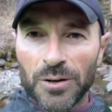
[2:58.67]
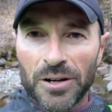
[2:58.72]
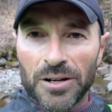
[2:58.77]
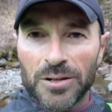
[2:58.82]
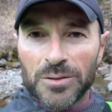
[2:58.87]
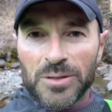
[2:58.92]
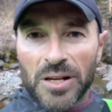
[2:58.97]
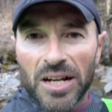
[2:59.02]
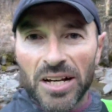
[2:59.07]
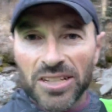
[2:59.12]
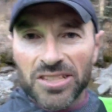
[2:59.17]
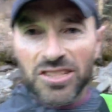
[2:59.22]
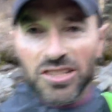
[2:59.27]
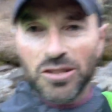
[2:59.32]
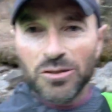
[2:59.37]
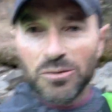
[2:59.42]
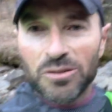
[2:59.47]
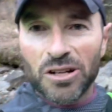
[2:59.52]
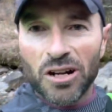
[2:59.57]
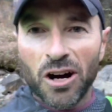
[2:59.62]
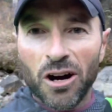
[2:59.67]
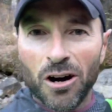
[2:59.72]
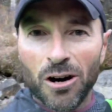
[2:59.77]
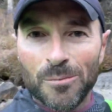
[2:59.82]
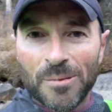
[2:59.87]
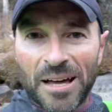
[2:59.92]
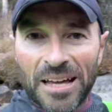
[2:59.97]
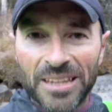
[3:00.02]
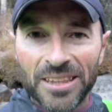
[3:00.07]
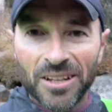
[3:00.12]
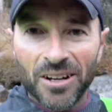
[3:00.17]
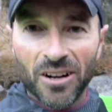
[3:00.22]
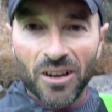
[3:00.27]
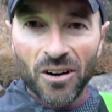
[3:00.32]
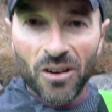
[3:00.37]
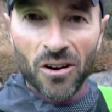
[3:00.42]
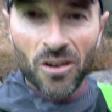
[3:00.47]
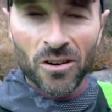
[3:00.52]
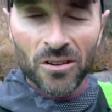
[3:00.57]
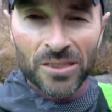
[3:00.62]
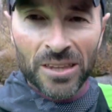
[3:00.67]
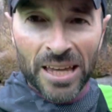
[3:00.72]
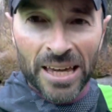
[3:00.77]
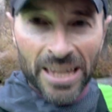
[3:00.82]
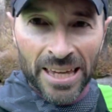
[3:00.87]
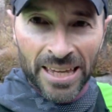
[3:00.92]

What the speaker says: I was asked to comment on